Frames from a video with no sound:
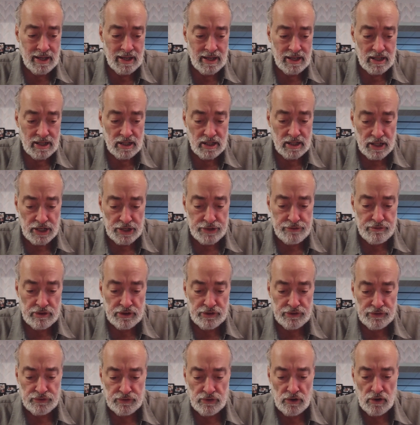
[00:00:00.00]

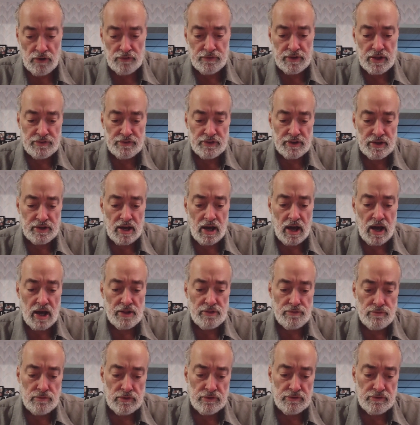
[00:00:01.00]
literally served as a
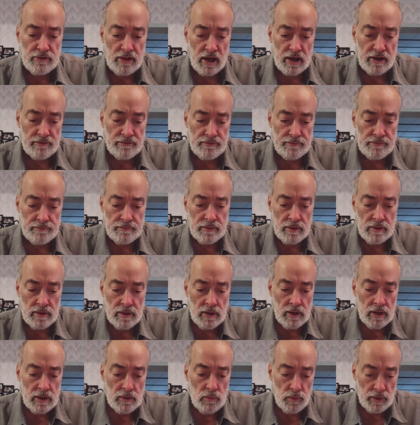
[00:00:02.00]
guide through his life.
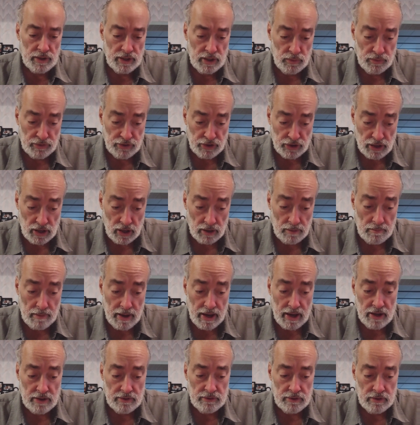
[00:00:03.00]
When he was a young
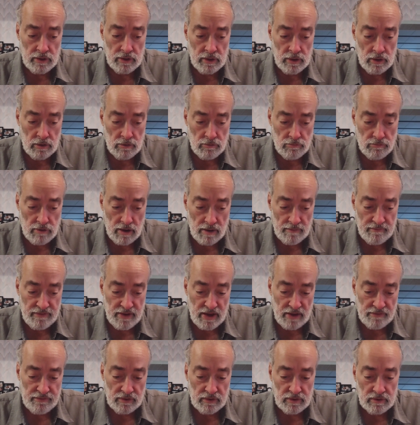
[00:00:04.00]
man, Rav
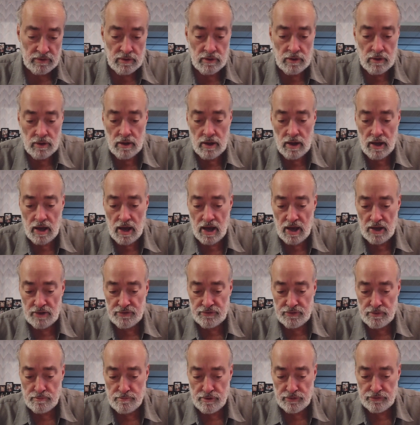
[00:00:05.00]
Bevel,
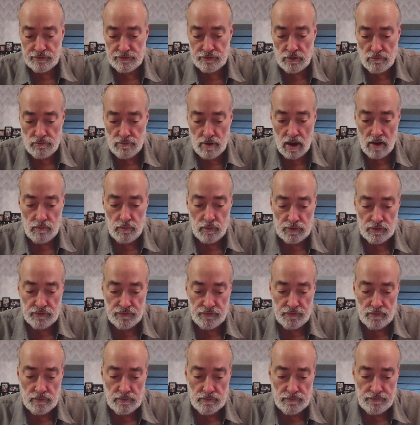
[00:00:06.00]
as the Brisker Rav was
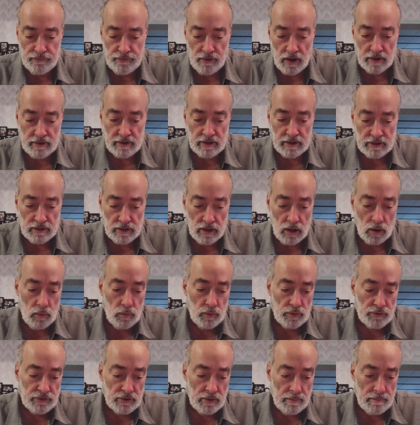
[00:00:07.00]
fondly
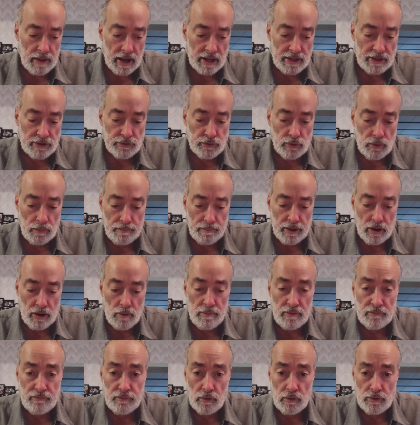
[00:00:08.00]
known, was commanded to
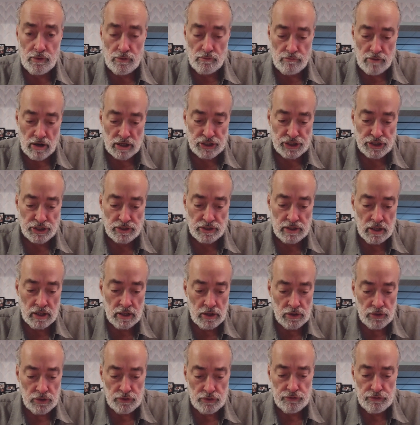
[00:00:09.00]
appear before the Russian
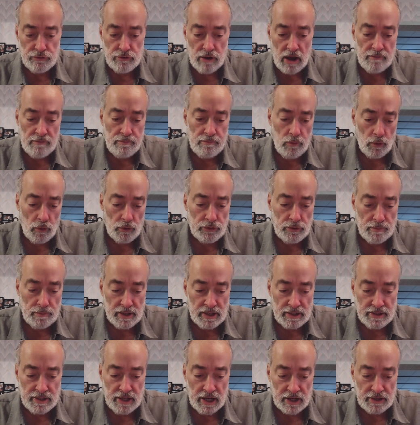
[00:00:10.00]
draft board to
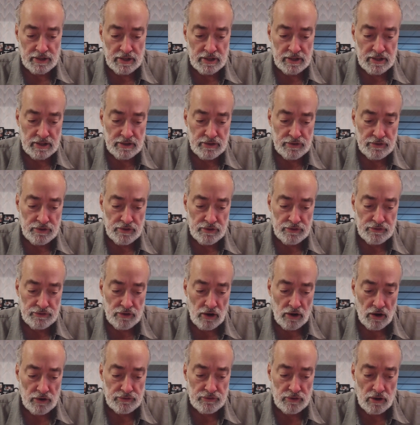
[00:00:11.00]
be inducted into the
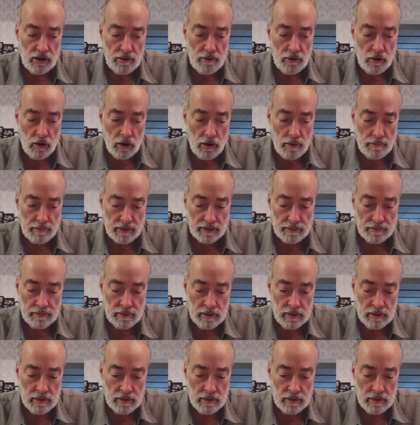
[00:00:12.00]
Tsar's army.